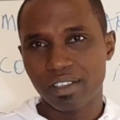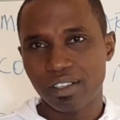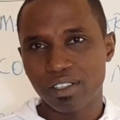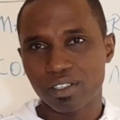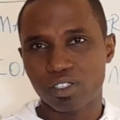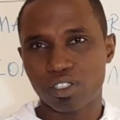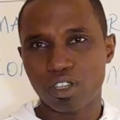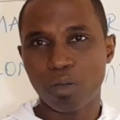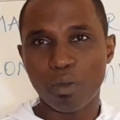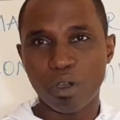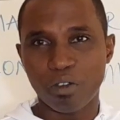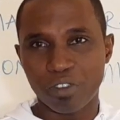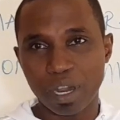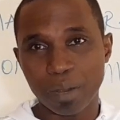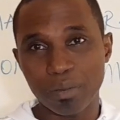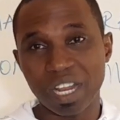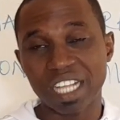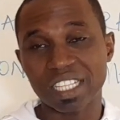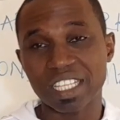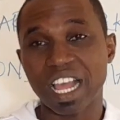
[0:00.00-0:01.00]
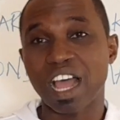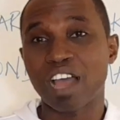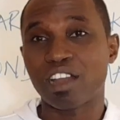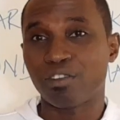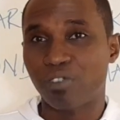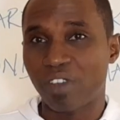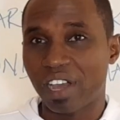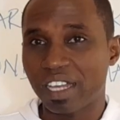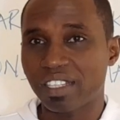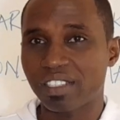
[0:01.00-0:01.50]
Some of them that are
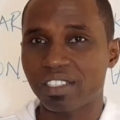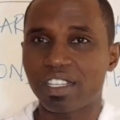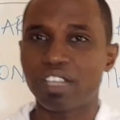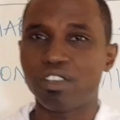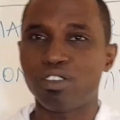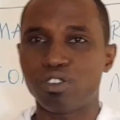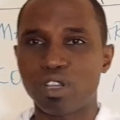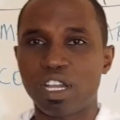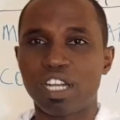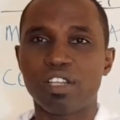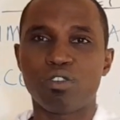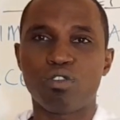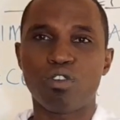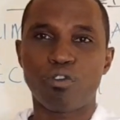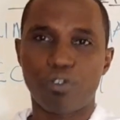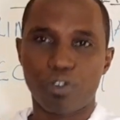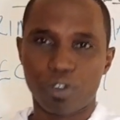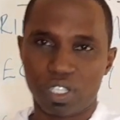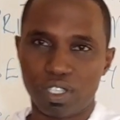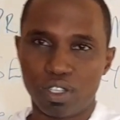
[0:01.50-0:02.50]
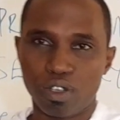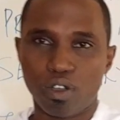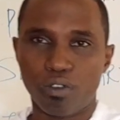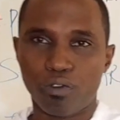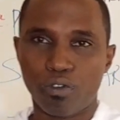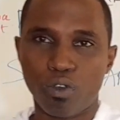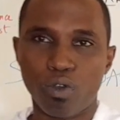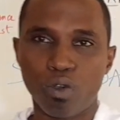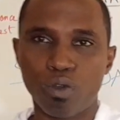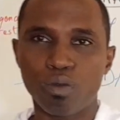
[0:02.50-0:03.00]
advanced, they usually go for C of
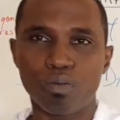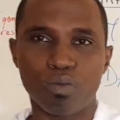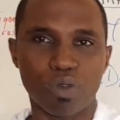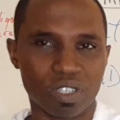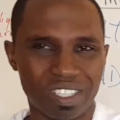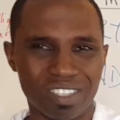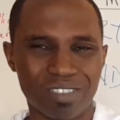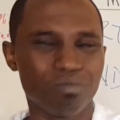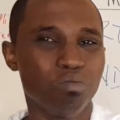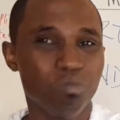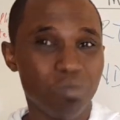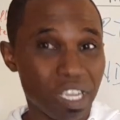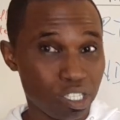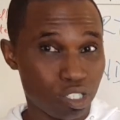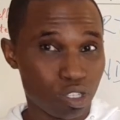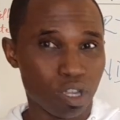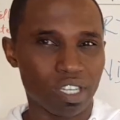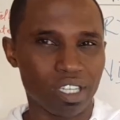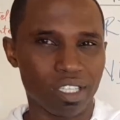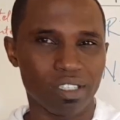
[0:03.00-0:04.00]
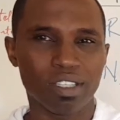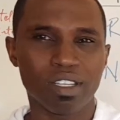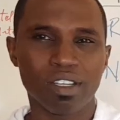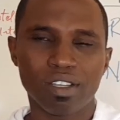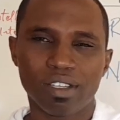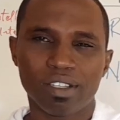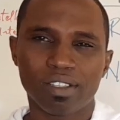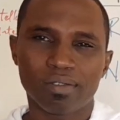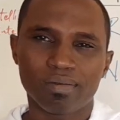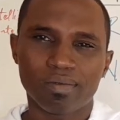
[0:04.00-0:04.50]
O, but majorly,
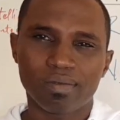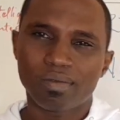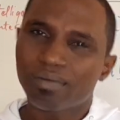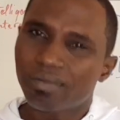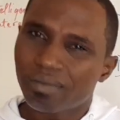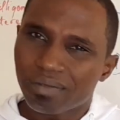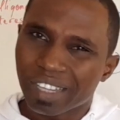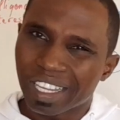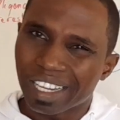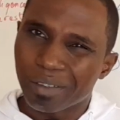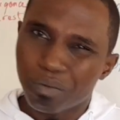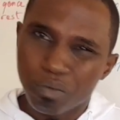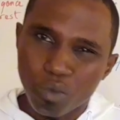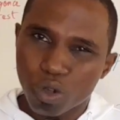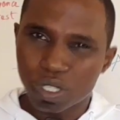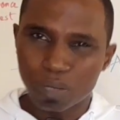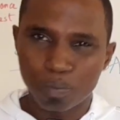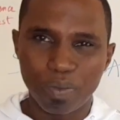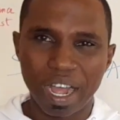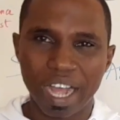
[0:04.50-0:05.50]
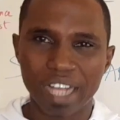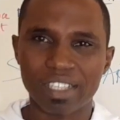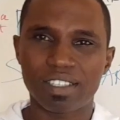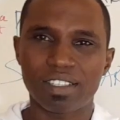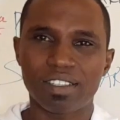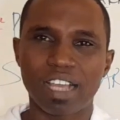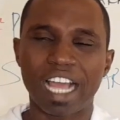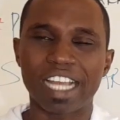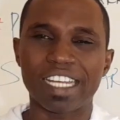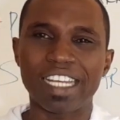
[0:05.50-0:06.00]
in most
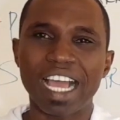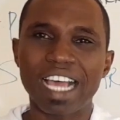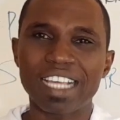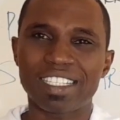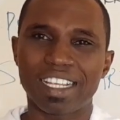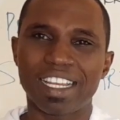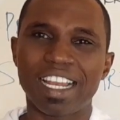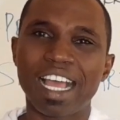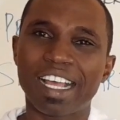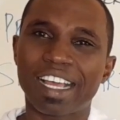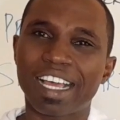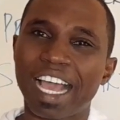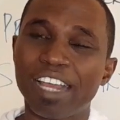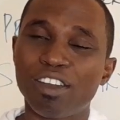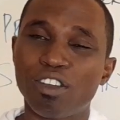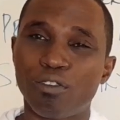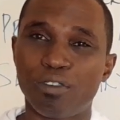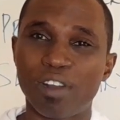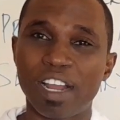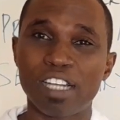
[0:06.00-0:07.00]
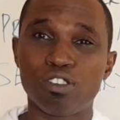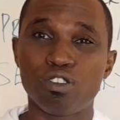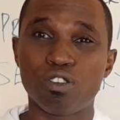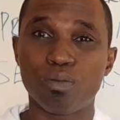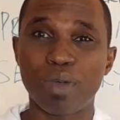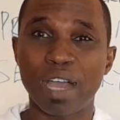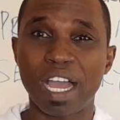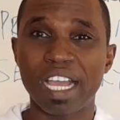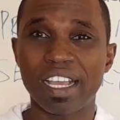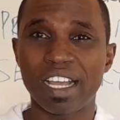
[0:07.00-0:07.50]
parts, and that's the kind of land you
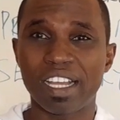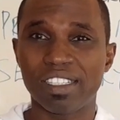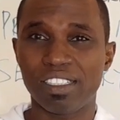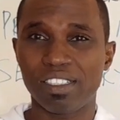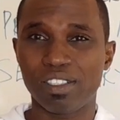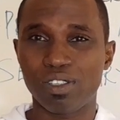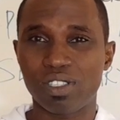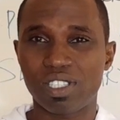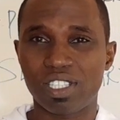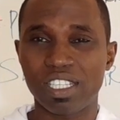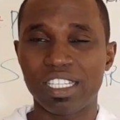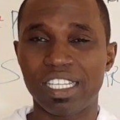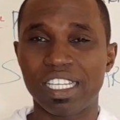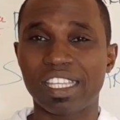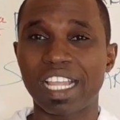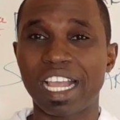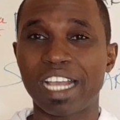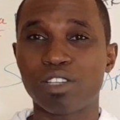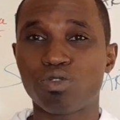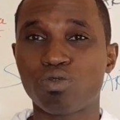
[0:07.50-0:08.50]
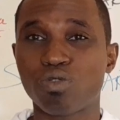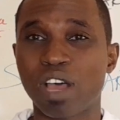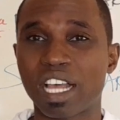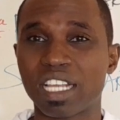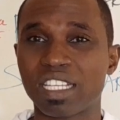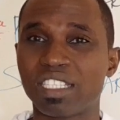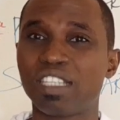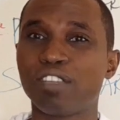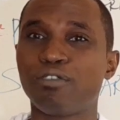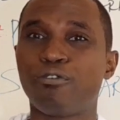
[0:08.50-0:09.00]
buy, and you see the title
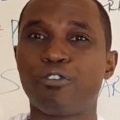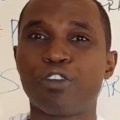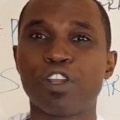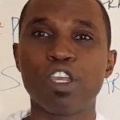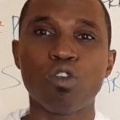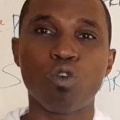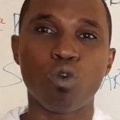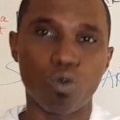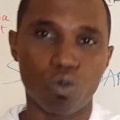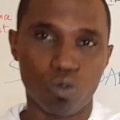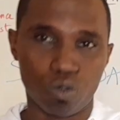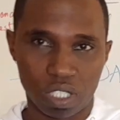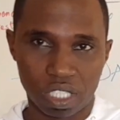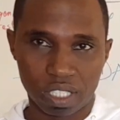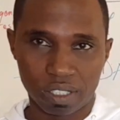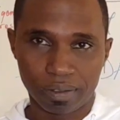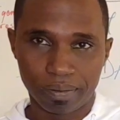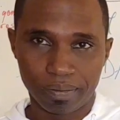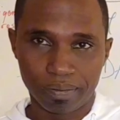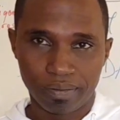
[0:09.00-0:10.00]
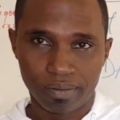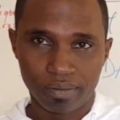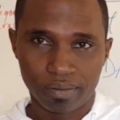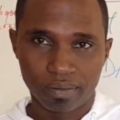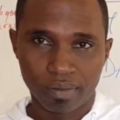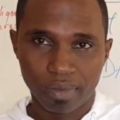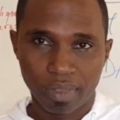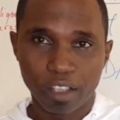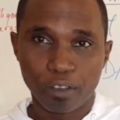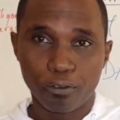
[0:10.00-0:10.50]
as freehold.
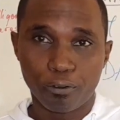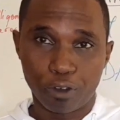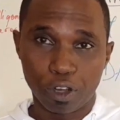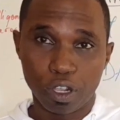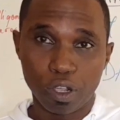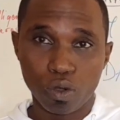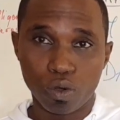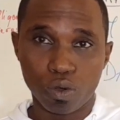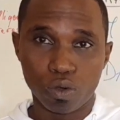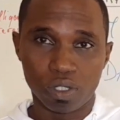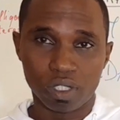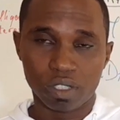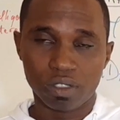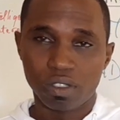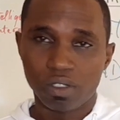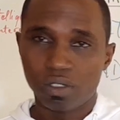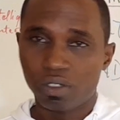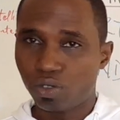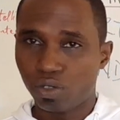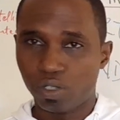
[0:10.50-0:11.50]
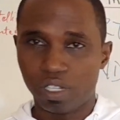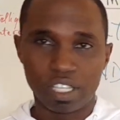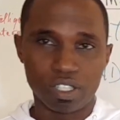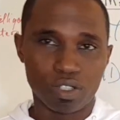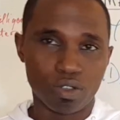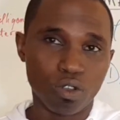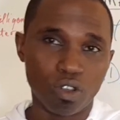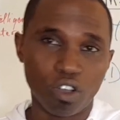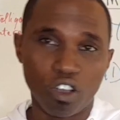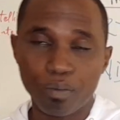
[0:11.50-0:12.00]
Freehold. So
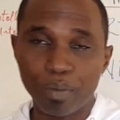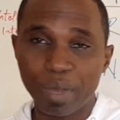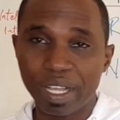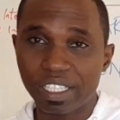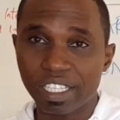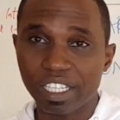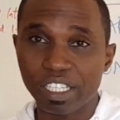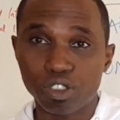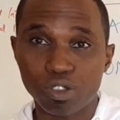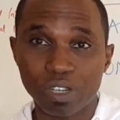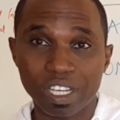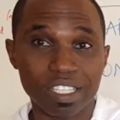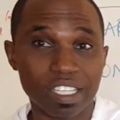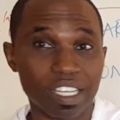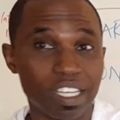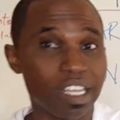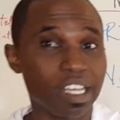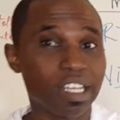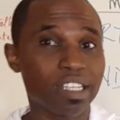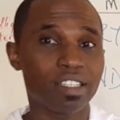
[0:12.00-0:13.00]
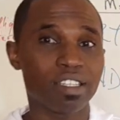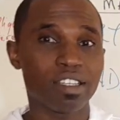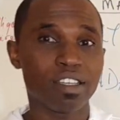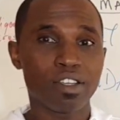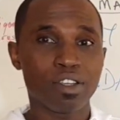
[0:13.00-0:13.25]
there's no government interest in it.